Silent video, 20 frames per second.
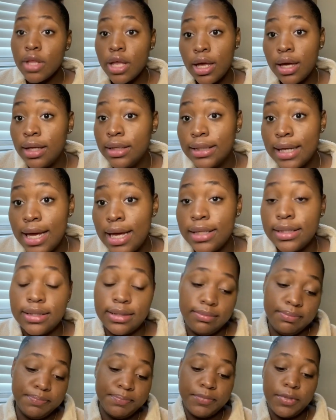a lot
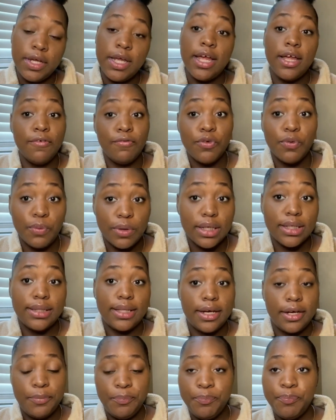if you work
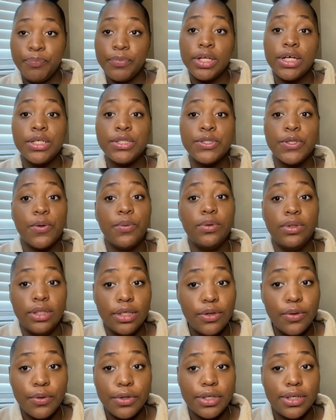there. So
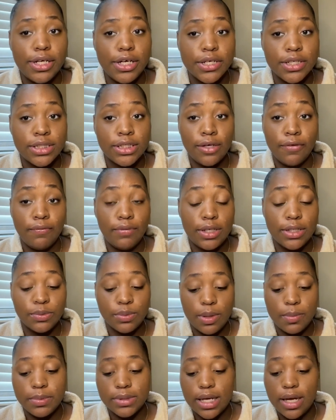look on your nearest Chick-fil-A's
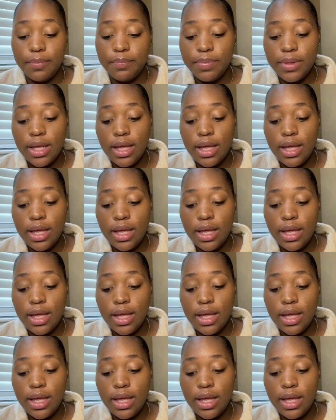website.